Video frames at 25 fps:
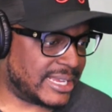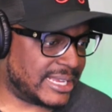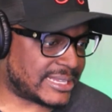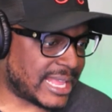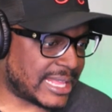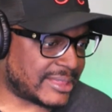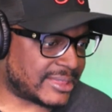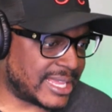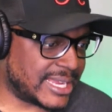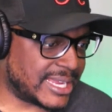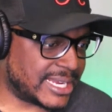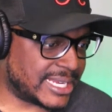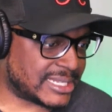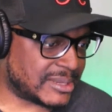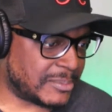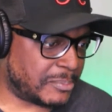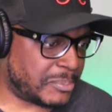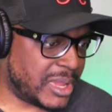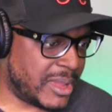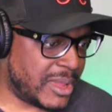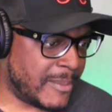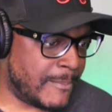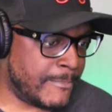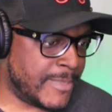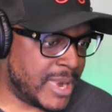I think it's a
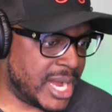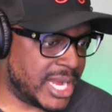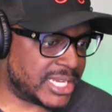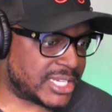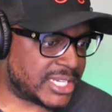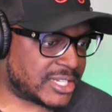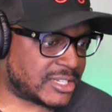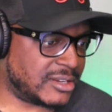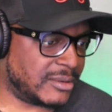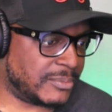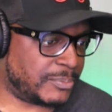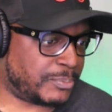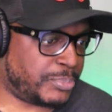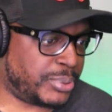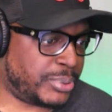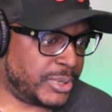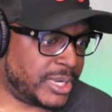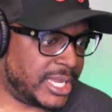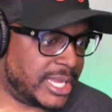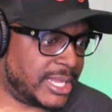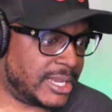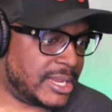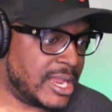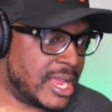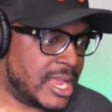bit much to
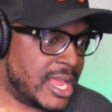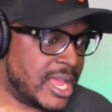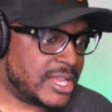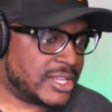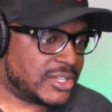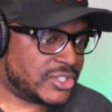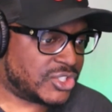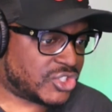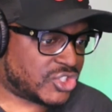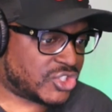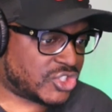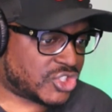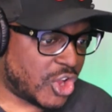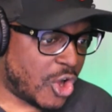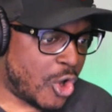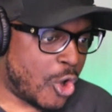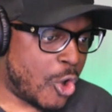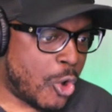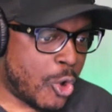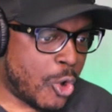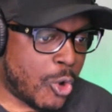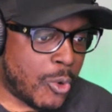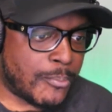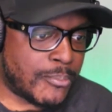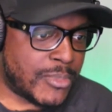put
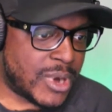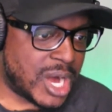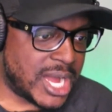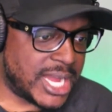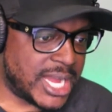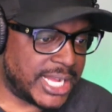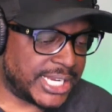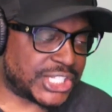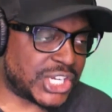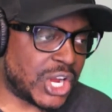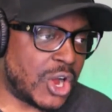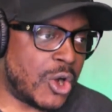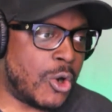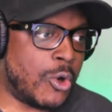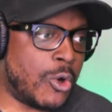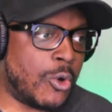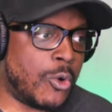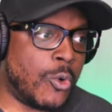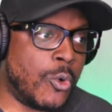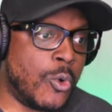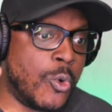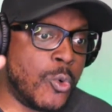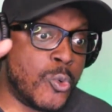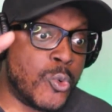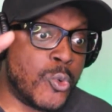so much
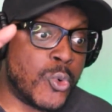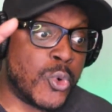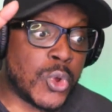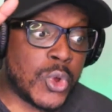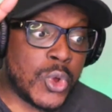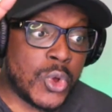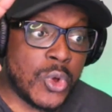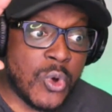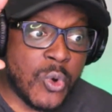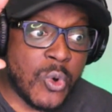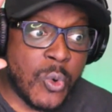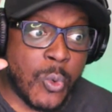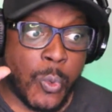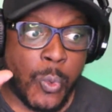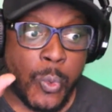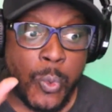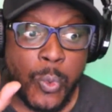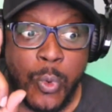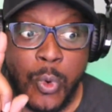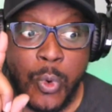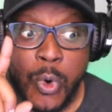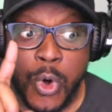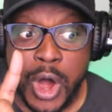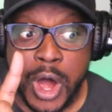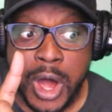on
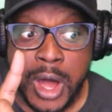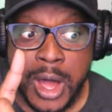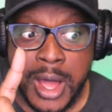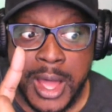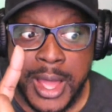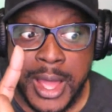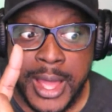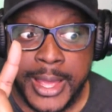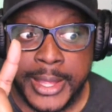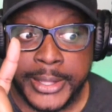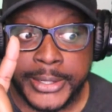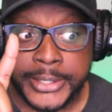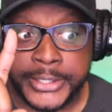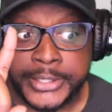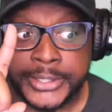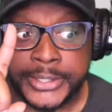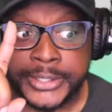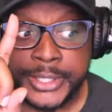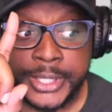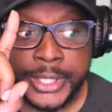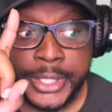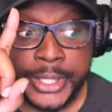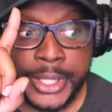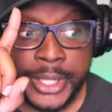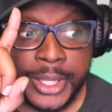one
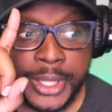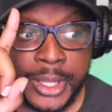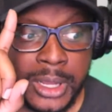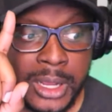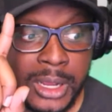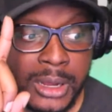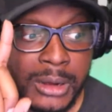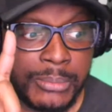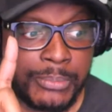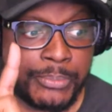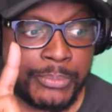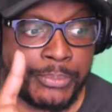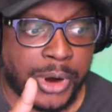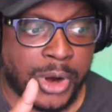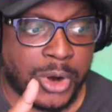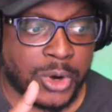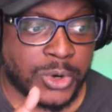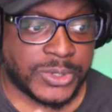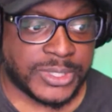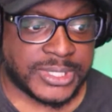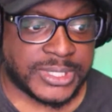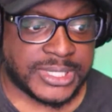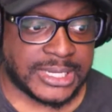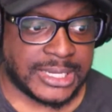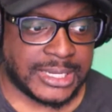
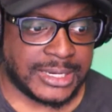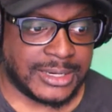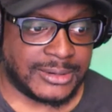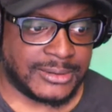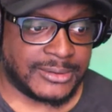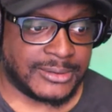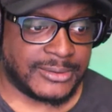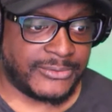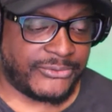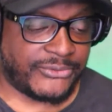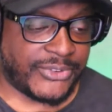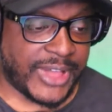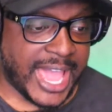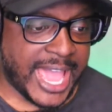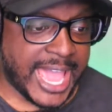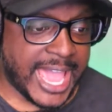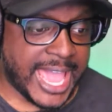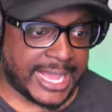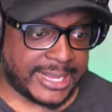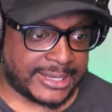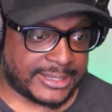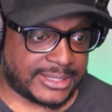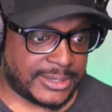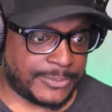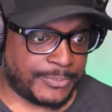person.
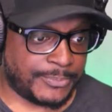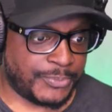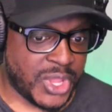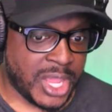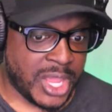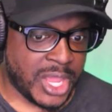Facts.